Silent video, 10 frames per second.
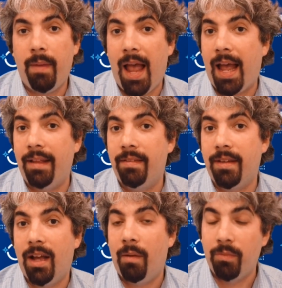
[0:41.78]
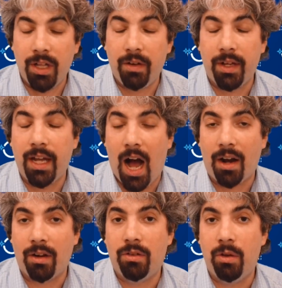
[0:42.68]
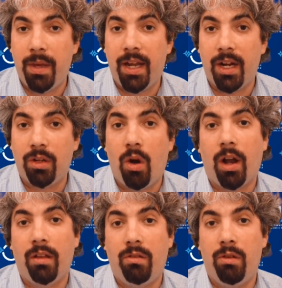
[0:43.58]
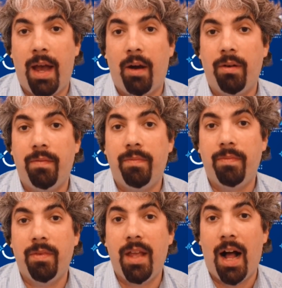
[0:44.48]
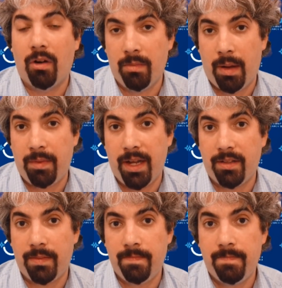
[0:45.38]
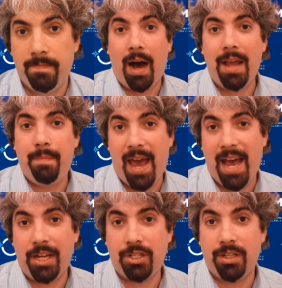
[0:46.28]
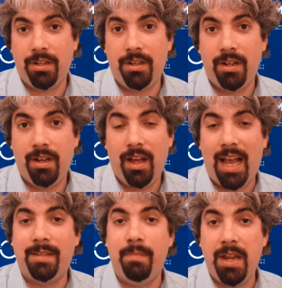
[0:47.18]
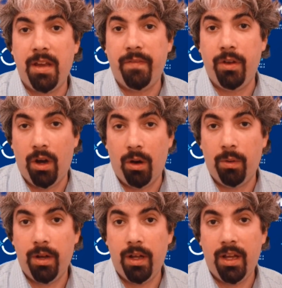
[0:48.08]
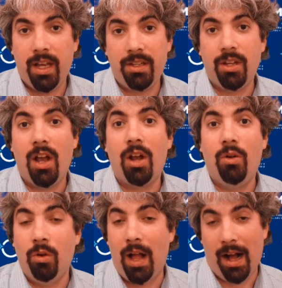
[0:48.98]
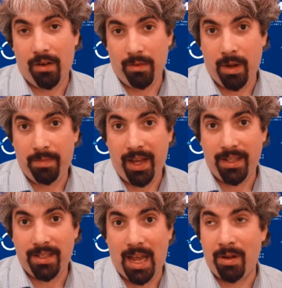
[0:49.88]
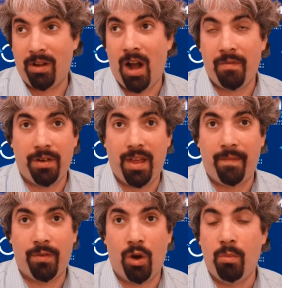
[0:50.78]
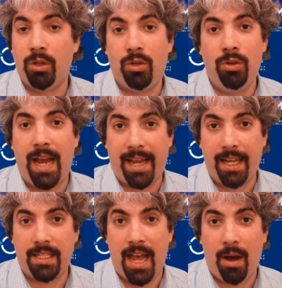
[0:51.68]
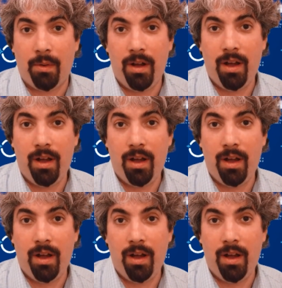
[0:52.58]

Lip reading: and I'm really, really honored to be here talking to you about algorithm updates. My passion, as many of you know, is Google algorithm updates. I've been covering them for almost 2 decades now.